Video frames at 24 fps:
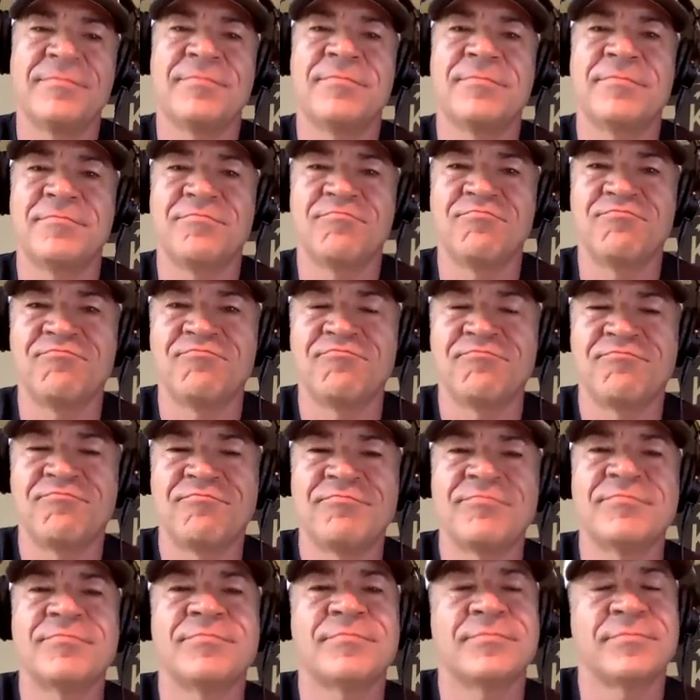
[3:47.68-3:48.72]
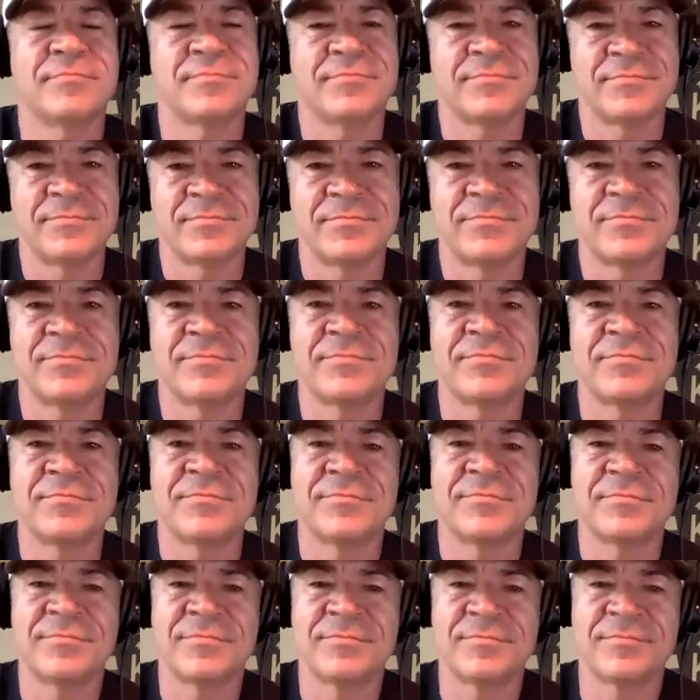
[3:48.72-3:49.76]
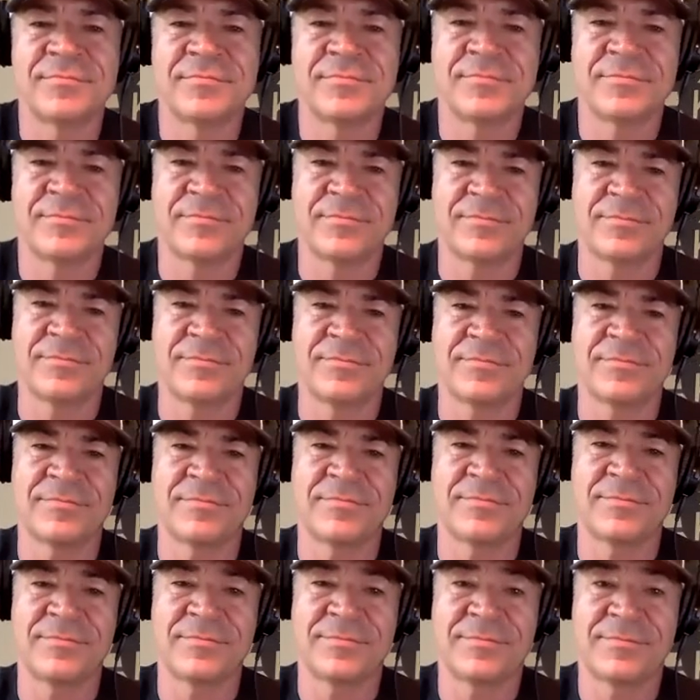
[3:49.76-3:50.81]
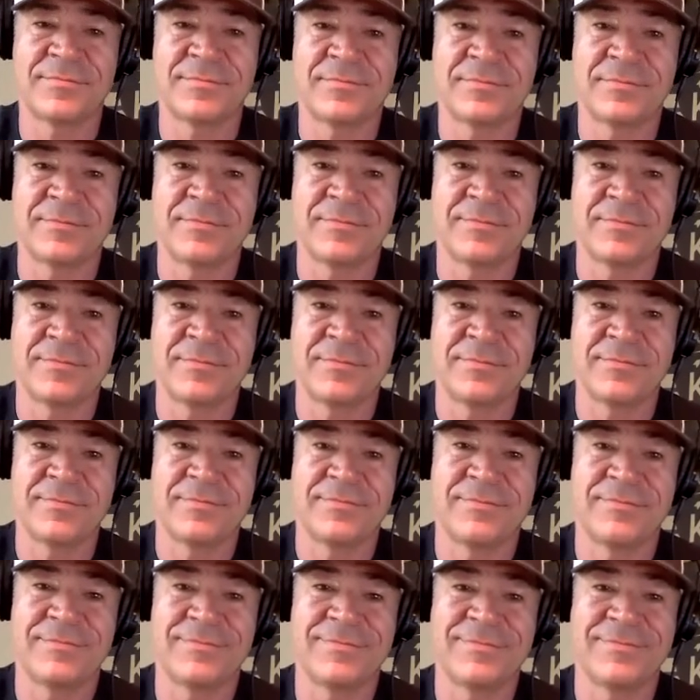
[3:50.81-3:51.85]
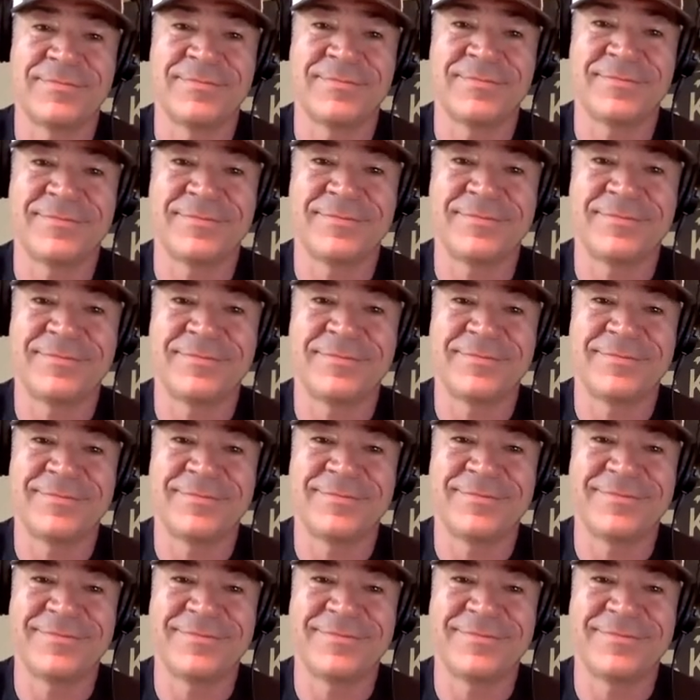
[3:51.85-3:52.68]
This person isn't speaking.